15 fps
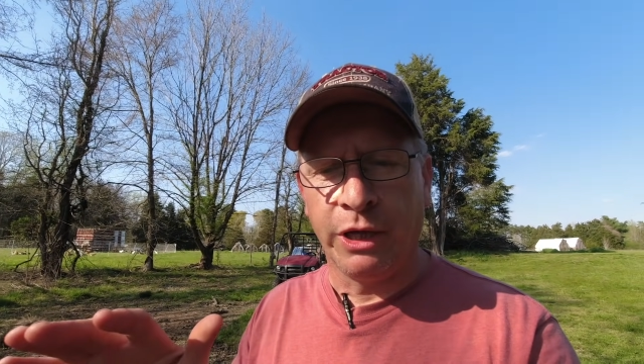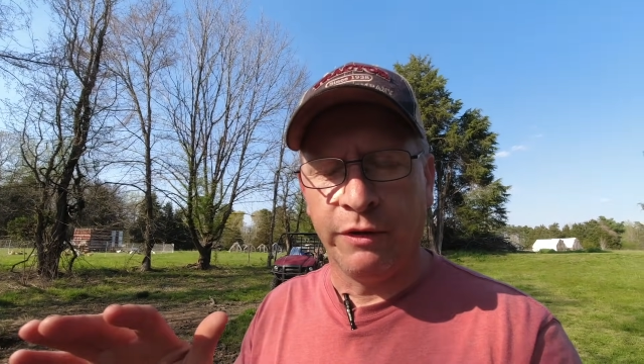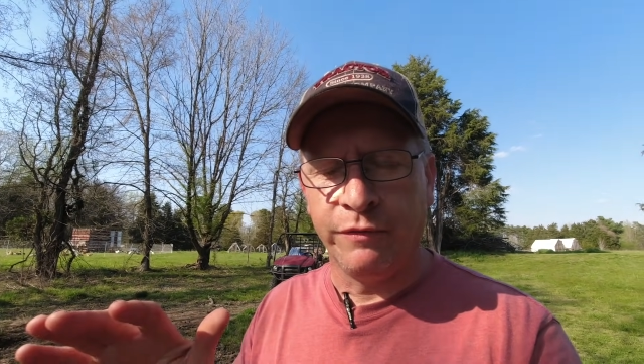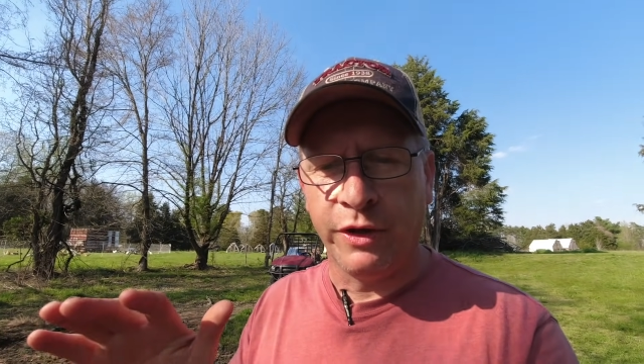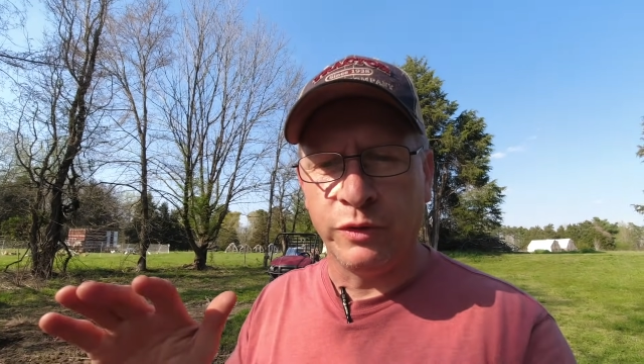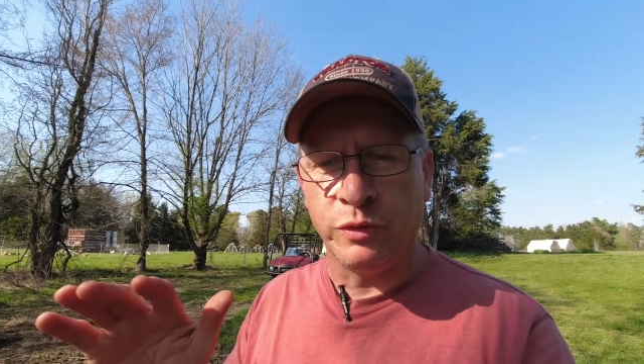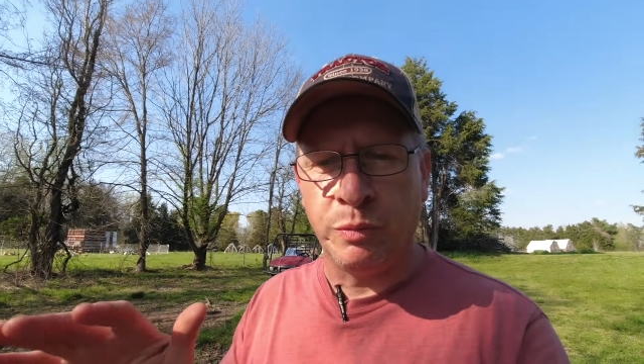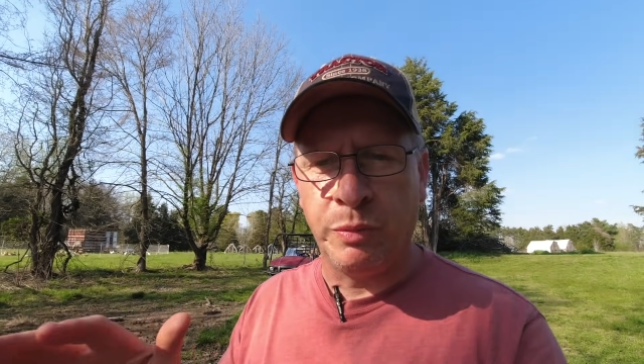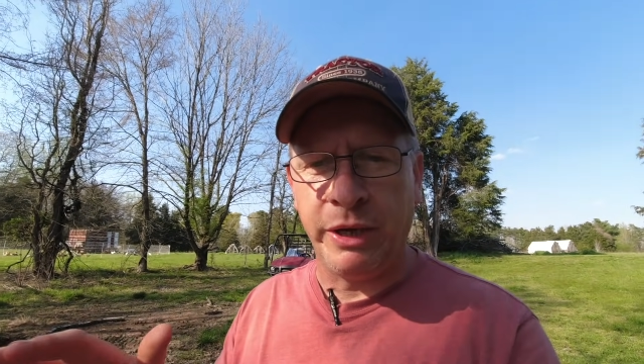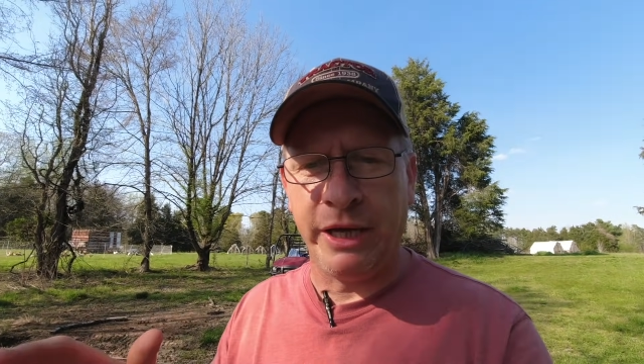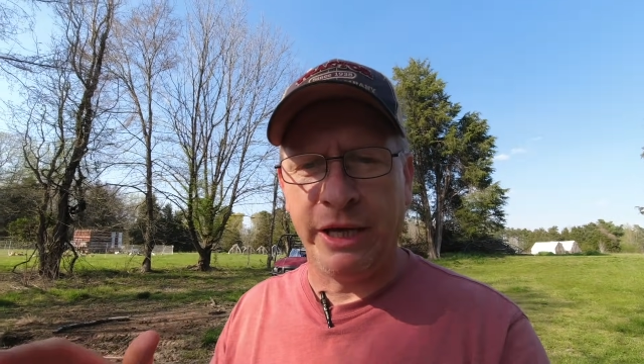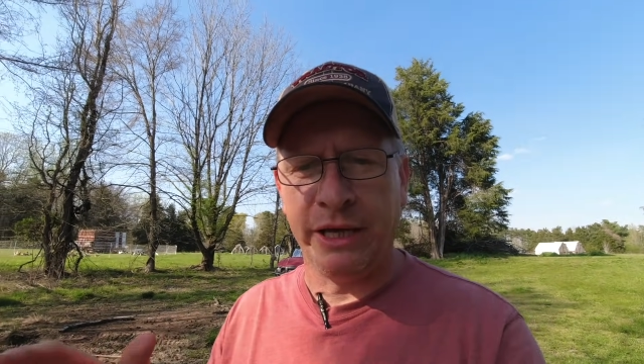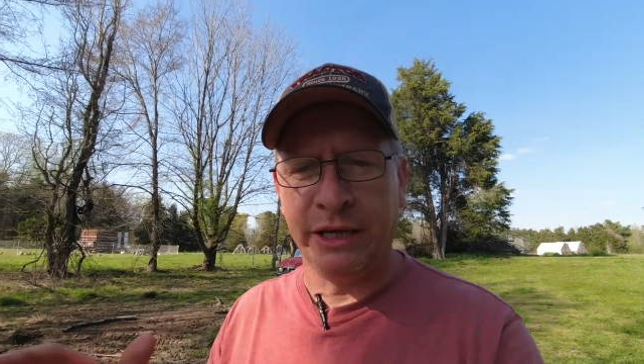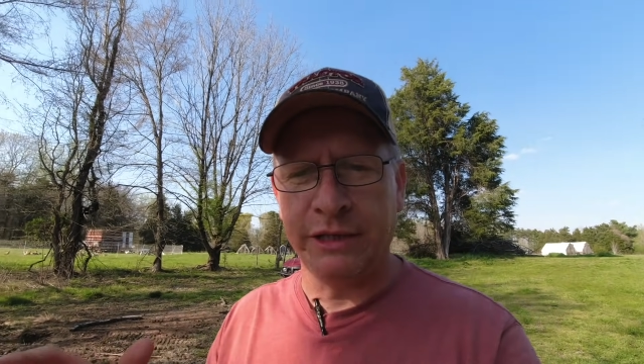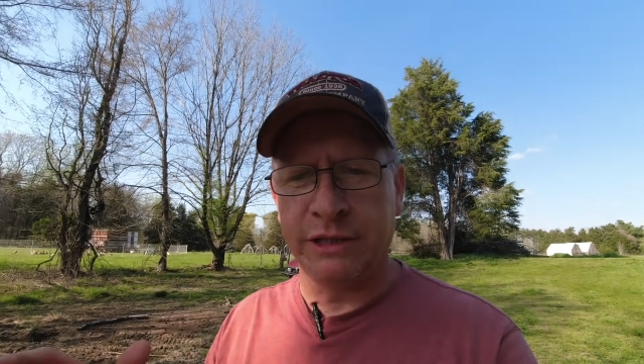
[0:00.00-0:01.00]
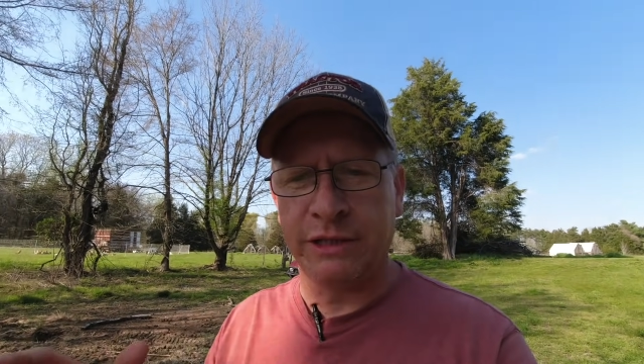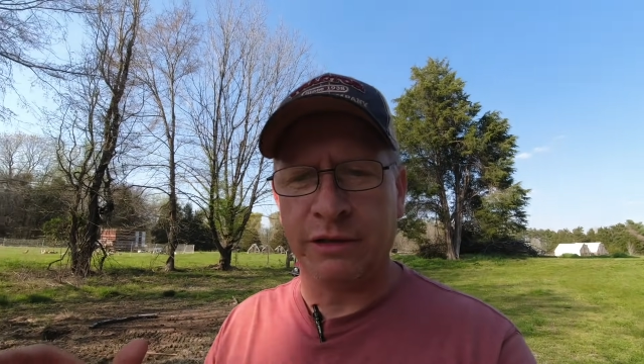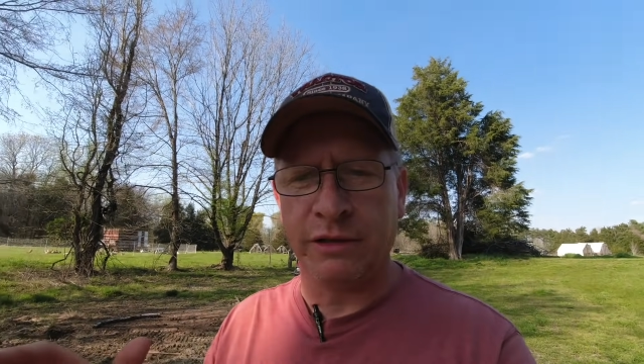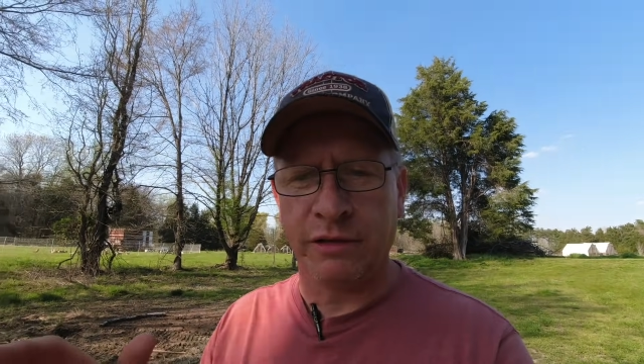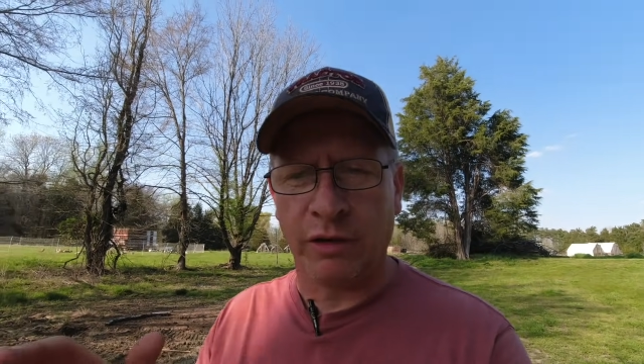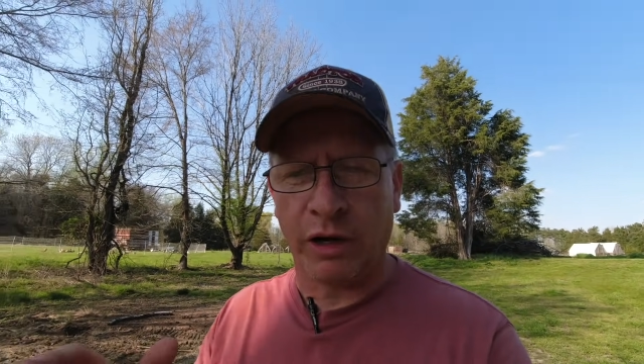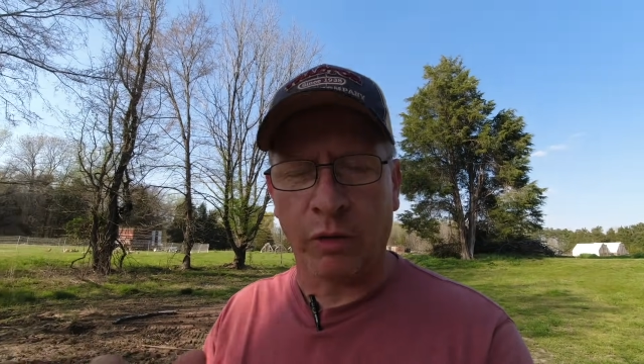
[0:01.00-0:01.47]
of those pigs,
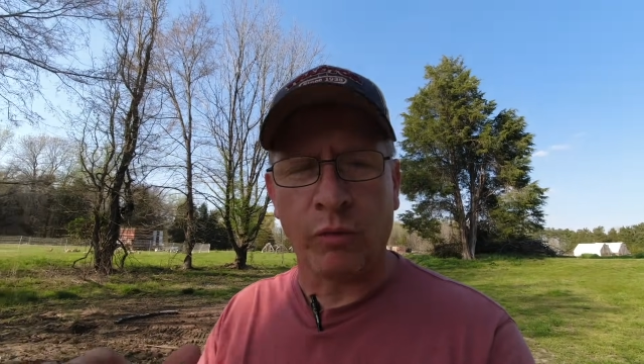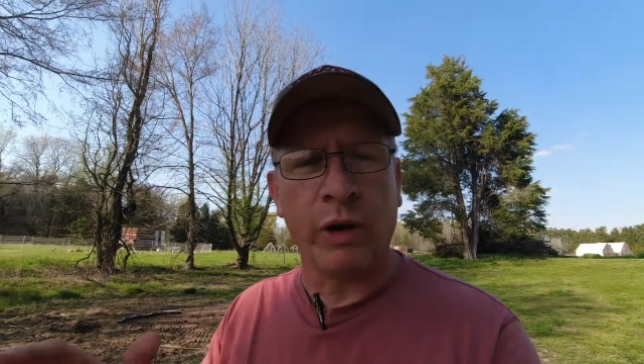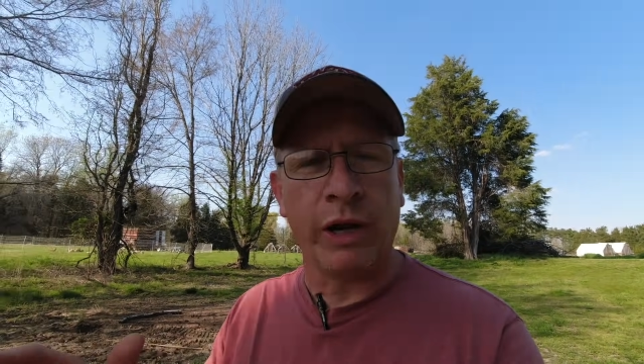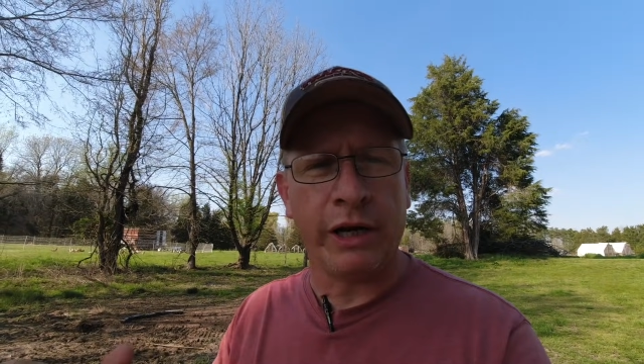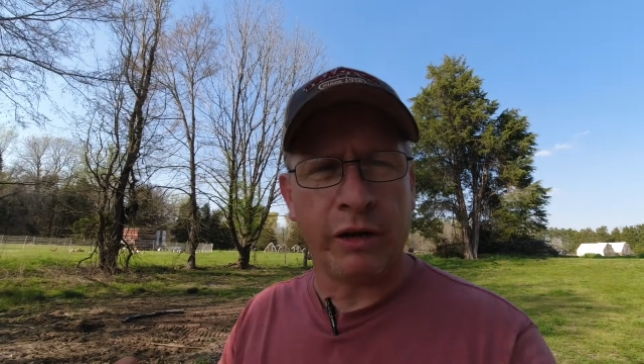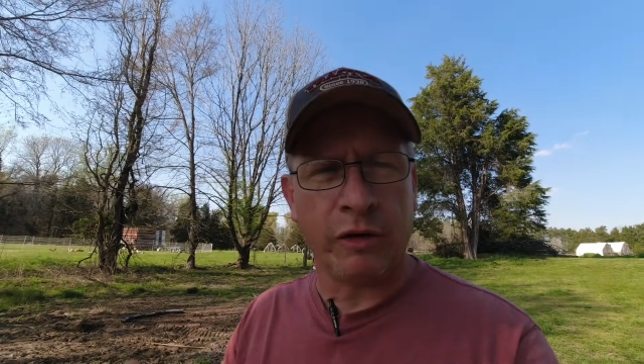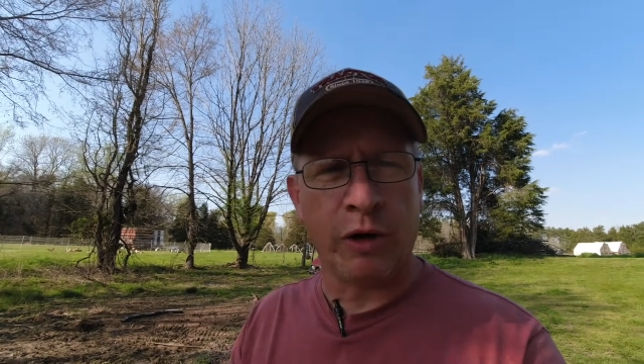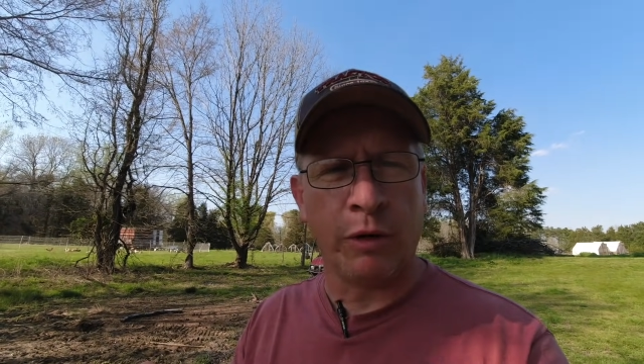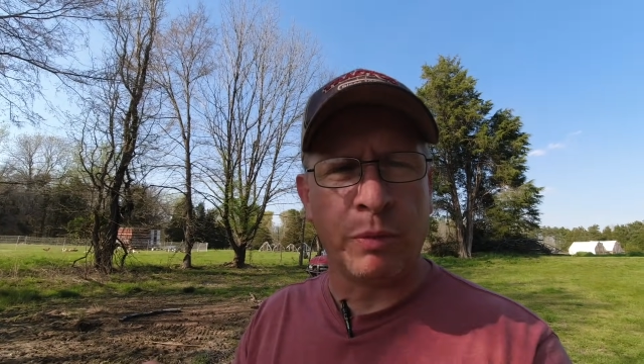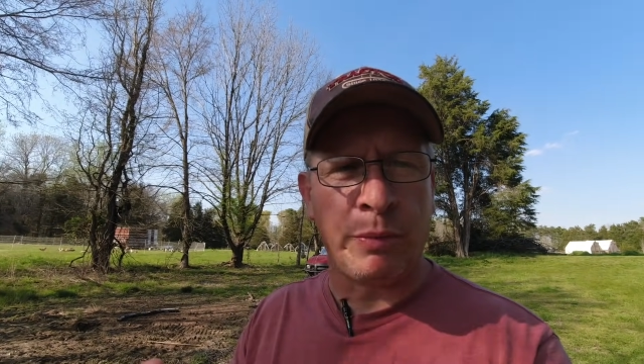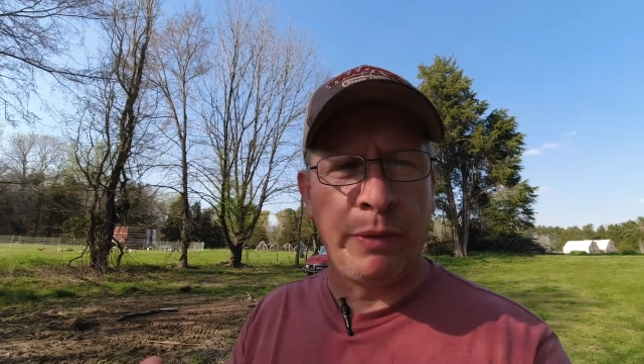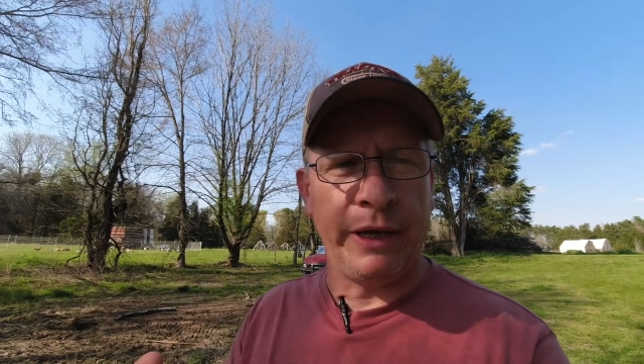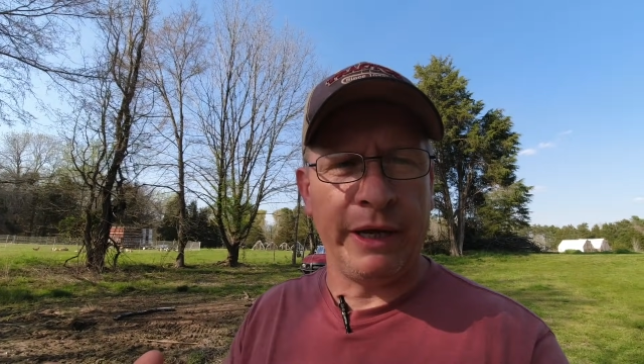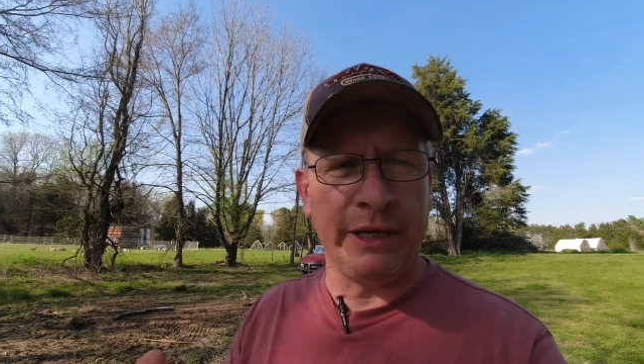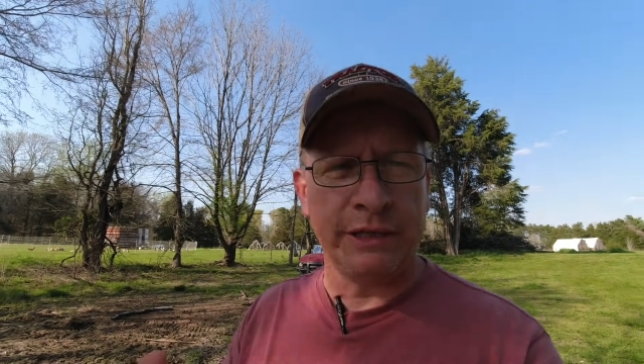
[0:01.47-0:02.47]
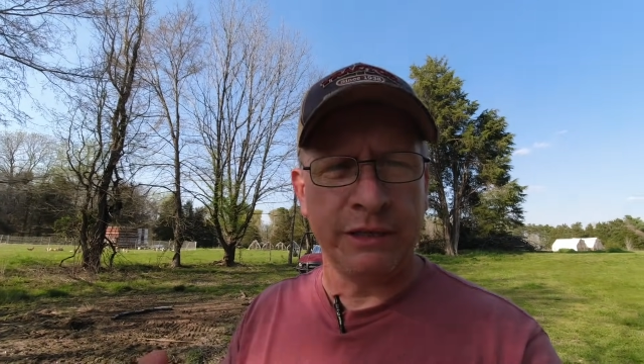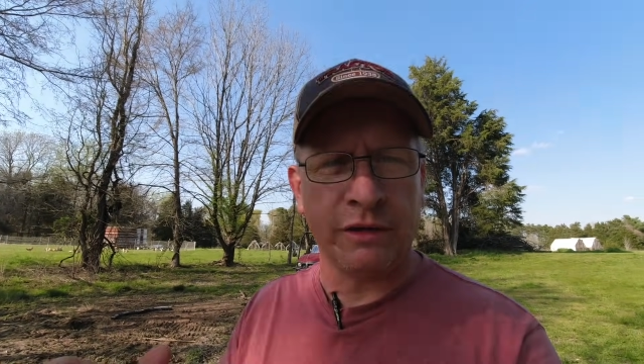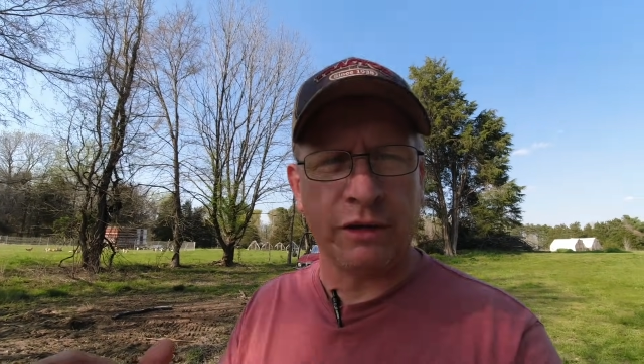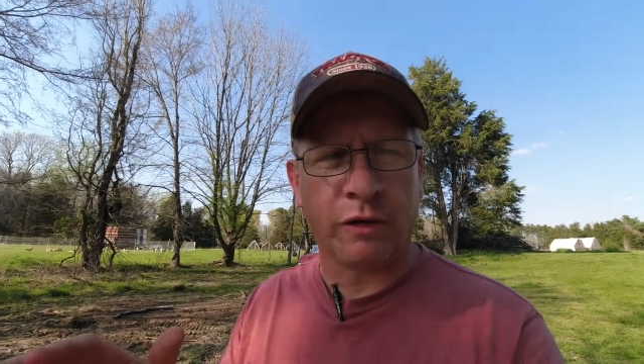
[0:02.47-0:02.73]
or running a group of pigs